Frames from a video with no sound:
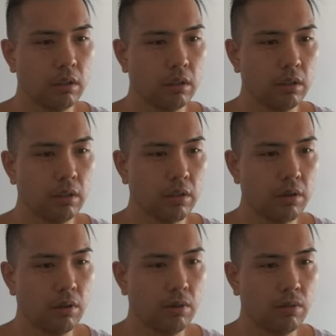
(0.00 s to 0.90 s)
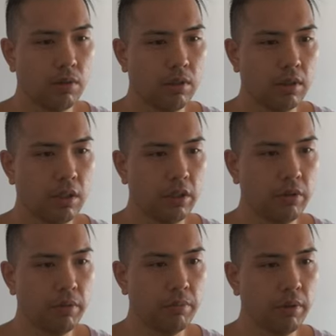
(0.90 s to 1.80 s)
Let's go. Sin, can you hear
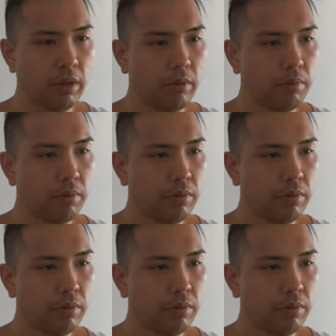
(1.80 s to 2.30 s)
me, Bob?